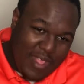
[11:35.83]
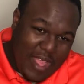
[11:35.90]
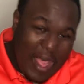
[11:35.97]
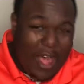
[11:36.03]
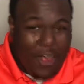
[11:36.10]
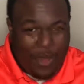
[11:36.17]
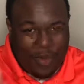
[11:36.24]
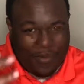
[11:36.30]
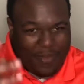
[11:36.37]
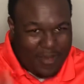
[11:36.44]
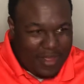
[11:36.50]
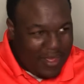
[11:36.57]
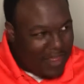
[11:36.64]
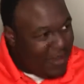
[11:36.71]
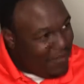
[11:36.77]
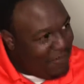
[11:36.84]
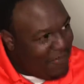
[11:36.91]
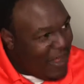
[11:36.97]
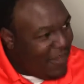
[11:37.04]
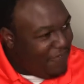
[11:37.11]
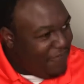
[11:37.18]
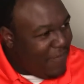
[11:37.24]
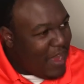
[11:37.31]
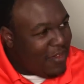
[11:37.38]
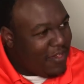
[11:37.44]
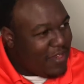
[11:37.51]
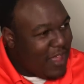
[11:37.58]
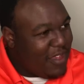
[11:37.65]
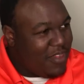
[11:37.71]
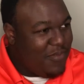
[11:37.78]
Oh, my final
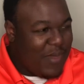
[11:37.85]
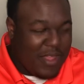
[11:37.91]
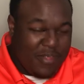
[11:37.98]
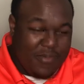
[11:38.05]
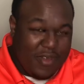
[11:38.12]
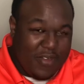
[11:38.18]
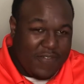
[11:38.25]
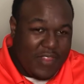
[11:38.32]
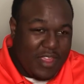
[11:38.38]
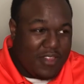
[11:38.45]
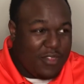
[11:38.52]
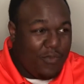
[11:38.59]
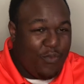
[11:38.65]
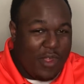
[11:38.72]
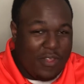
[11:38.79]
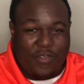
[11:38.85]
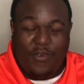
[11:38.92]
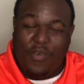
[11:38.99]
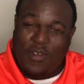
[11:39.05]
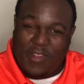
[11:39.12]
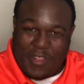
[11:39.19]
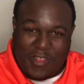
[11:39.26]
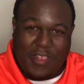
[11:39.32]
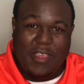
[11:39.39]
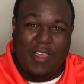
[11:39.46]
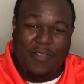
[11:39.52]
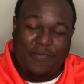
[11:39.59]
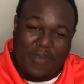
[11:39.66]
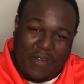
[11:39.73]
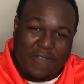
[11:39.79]
thoughts about the movie. Is it worth going to see
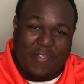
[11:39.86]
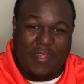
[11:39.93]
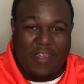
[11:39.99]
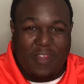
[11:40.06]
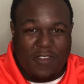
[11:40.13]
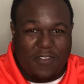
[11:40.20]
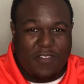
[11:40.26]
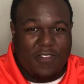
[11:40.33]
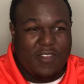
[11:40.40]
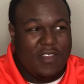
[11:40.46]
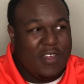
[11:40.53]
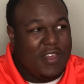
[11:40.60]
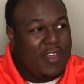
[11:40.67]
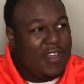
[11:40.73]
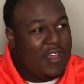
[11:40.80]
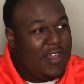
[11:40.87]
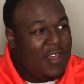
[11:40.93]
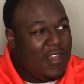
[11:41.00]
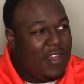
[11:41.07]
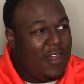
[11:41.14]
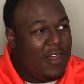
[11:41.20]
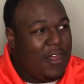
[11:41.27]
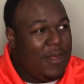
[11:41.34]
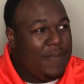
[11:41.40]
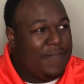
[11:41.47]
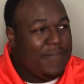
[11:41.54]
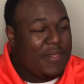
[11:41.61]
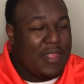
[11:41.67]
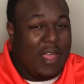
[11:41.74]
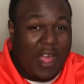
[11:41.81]
in movie theaters?
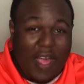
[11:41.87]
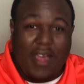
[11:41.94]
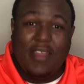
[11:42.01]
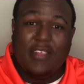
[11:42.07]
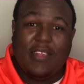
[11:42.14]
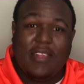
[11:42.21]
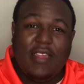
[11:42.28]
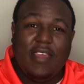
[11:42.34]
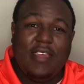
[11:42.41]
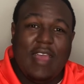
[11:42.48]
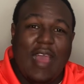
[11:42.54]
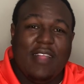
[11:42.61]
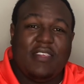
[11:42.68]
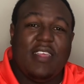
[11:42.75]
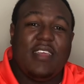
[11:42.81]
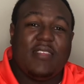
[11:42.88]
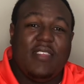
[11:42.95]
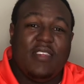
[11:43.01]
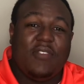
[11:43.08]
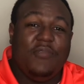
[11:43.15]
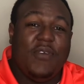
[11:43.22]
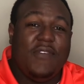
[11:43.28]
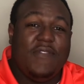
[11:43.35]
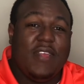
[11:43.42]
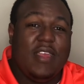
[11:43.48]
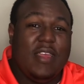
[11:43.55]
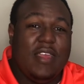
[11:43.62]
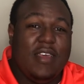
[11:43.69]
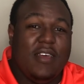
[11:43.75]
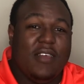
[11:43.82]
Honestly, I think this movie
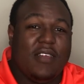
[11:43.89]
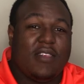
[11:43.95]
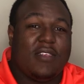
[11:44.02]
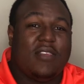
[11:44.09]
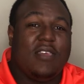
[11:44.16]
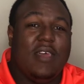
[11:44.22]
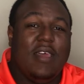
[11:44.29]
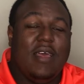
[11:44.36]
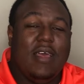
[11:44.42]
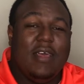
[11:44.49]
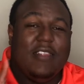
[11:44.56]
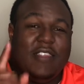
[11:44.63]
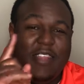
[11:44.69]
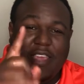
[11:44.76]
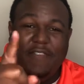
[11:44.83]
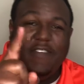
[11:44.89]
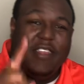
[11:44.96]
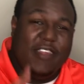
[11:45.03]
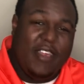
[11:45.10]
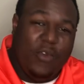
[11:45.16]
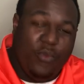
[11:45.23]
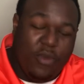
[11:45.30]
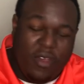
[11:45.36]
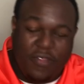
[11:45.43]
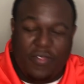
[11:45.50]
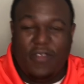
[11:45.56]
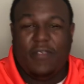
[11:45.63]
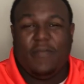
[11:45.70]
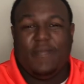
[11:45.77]
is DVD worthy.